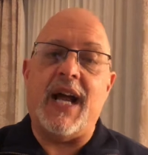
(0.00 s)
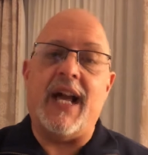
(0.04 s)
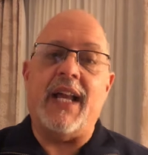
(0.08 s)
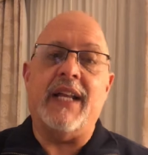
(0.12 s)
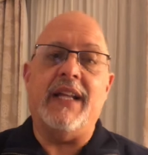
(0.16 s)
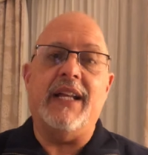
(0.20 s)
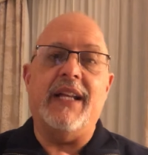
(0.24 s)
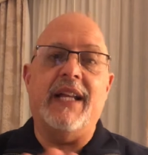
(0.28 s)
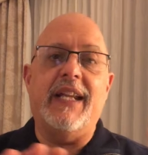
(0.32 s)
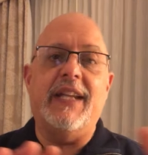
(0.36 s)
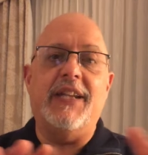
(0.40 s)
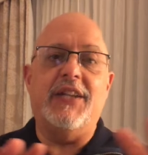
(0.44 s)

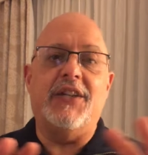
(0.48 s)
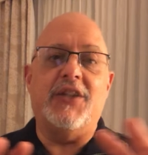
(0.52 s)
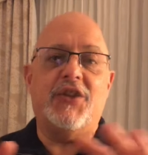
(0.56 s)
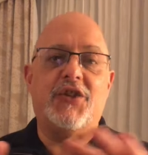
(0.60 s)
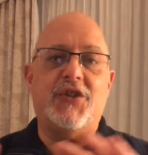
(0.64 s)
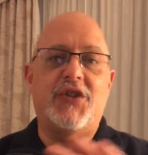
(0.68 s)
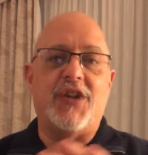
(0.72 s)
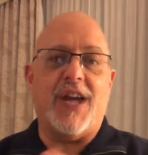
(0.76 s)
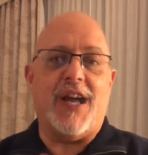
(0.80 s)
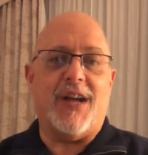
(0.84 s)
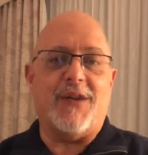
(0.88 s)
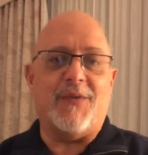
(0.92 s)
I need to
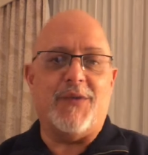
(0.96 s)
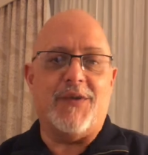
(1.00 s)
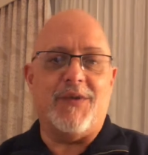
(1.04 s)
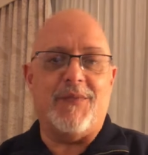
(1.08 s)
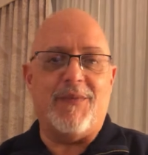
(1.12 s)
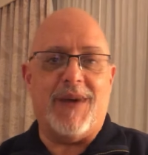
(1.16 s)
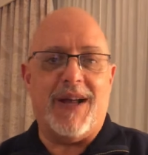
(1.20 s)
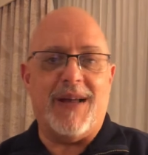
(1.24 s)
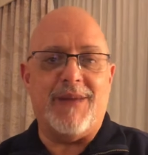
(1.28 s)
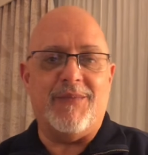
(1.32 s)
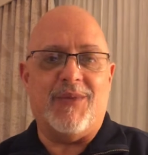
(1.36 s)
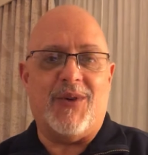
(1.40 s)
check with
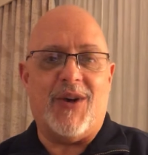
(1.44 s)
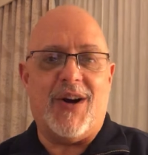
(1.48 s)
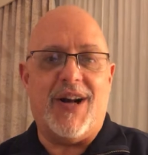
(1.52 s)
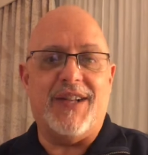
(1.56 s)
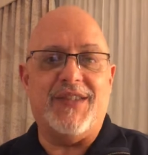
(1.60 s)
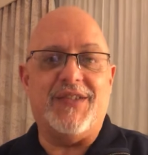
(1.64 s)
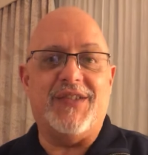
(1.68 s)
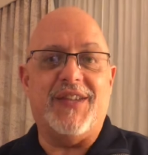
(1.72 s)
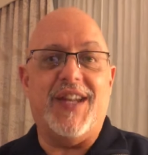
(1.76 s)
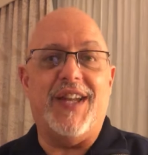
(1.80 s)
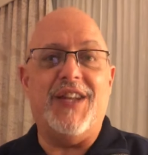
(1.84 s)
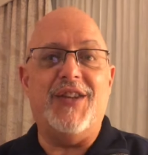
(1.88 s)
my
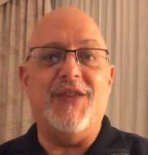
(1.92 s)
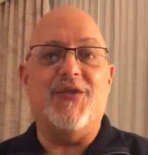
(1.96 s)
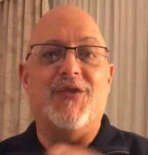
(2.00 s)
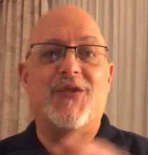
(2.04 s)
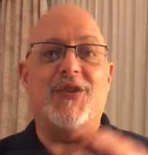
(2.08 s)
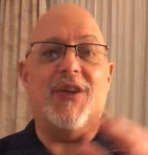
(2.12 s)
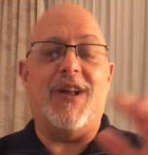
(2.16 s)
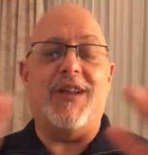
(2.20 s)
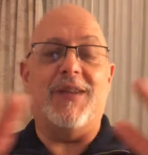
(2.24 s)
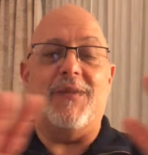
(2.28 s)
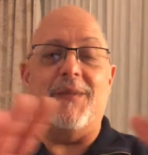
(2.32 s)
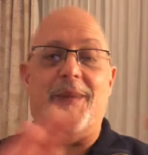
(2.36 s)
boss. Then you
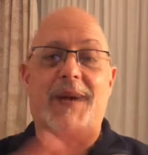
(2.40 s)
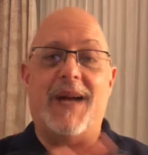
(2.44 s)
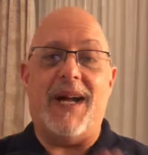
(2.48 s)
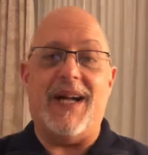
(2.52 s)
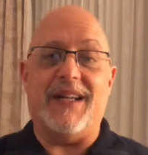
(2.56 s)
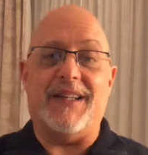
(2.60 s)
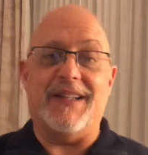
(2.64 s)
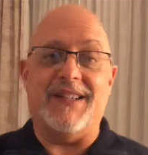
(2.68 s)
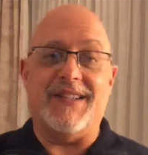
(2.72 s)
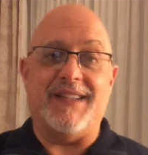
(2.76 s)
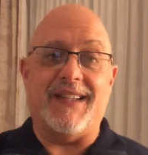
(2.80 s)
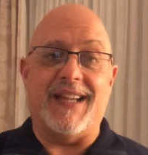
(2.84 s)
call him
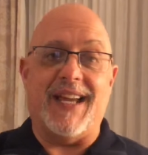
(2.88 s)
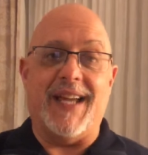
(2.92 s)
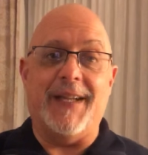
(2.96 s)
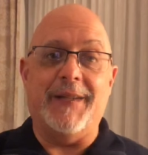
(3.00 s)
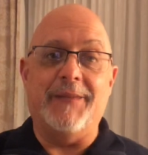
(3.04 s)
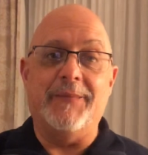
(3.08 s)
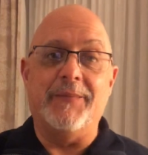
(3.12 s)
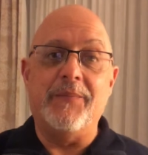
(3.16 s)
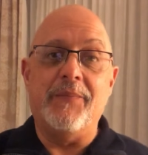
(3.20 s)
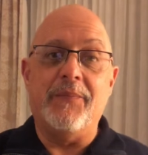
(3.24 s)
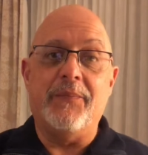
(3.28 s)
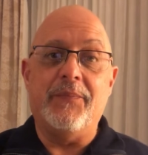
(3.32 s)
back and
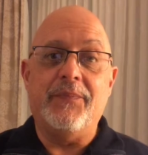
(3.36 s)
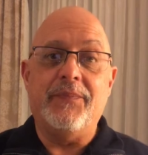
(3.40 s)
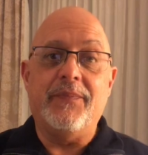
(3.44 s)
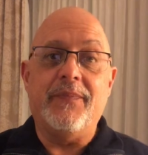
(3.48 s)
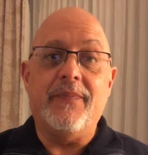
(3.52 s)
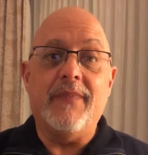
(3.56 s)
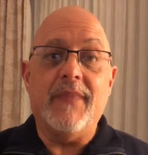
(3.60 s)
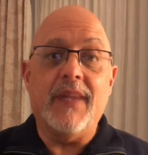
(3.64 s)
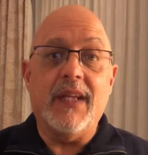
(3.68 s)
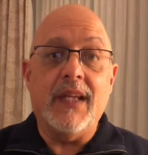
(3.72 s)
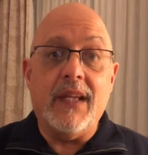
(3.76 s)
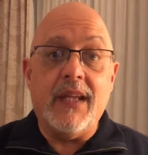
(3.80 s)
say,
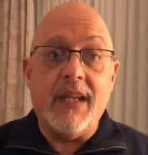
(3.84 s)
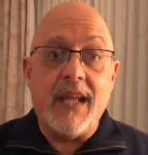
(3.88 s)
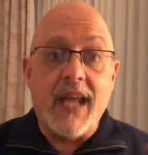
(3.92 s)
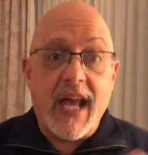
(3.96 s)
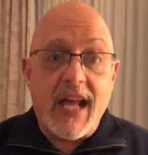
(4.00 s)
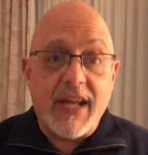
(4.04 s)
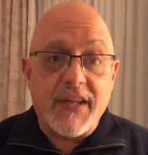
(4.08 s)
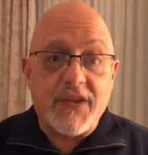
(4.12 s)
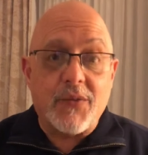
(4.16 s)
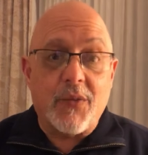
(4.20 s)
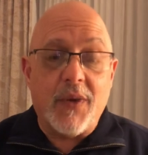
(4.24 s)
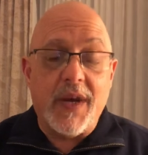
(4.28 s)

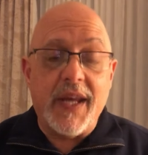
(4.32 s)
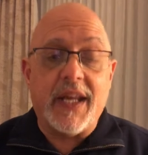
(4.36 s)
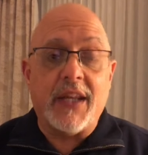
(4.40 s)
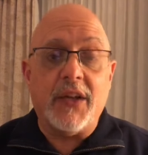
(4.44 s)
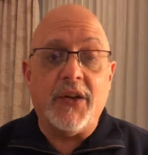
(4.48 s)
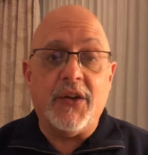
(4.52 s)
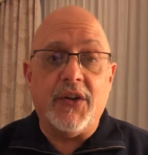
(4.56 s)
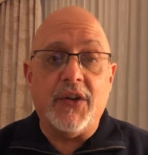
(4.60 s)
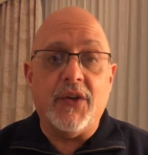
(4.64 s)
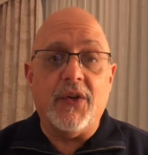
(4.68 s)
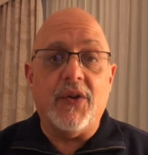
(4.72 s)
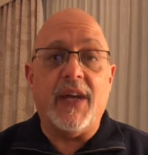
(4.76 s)
Yes, we
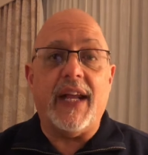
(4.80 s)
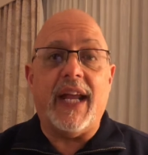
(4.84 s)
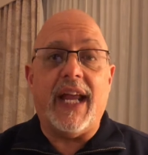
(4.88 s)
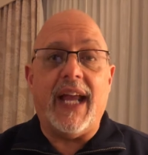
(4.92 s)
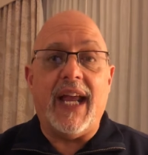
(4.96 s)
can do it.